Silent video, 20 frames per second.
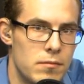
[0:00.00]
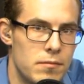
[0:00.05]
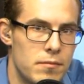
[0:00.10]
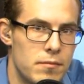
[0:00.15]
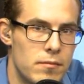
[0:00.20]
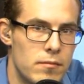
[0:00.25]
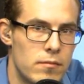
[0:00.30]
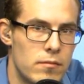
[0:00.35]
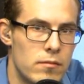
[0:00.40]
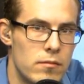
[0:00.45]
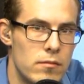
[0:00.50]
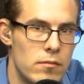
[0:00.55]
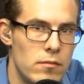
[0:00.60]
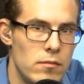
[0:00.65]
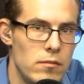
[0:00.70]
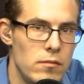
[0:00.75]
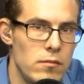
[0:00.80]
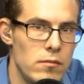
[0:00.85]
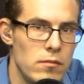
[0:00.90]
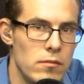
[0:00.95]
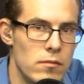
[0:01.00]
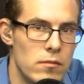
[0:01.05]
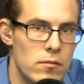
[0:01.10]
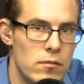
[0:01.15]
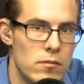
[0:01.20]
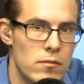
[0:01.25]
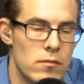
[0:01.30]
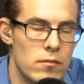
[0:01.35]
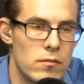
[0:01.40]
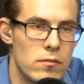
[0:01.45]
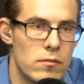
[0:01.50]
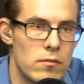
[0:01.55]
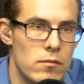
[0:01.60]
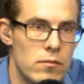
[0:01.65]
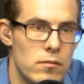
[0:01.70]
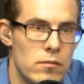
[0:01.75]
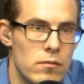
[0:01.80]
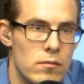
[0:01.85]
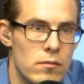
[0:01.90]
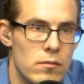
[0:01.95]

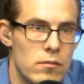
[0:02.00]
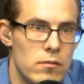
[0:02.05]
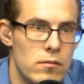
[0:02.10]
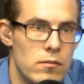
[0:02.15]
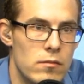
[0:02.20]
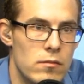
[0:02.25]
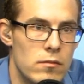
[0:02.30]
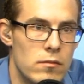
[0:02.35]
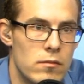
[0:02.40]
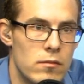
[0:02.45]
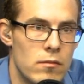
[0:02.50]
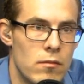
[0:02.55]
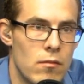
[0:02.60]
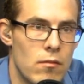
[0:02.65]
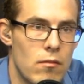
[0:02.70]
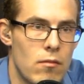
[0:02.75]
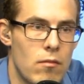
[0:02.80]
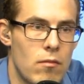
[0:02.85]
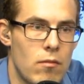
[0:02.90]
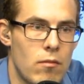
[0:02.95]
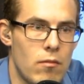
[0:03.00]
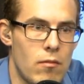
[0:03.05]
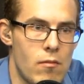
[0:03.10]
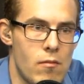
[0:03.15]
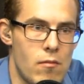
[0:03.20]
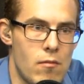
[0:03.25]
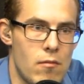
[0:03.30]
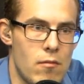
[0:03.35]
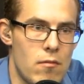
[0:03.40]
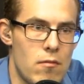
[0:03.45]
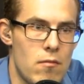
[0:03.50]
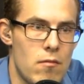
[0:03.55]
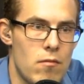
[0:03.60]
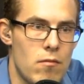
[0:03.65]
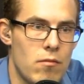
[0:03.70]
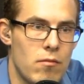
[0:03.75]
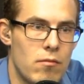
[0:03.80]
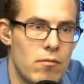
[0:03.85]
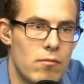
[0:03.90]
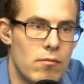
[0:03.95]

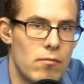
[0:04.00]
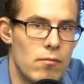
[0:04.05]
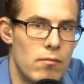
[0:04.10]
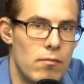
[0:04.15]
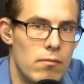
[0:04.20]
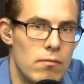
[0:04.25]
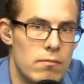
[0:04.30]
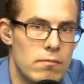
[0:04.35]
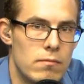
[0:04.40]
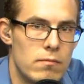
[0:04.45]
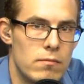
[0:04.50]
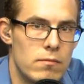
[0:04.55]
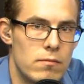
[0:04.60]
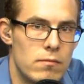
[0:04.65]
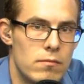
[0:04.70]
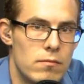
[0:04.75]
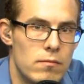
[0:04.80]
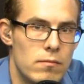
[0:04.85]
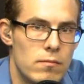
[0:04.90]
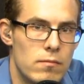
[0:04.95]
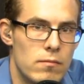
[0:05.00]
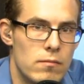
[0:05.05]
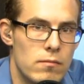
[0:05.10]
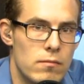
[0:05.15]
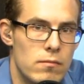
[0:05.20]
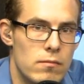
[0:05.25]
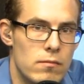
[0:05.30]
(silent)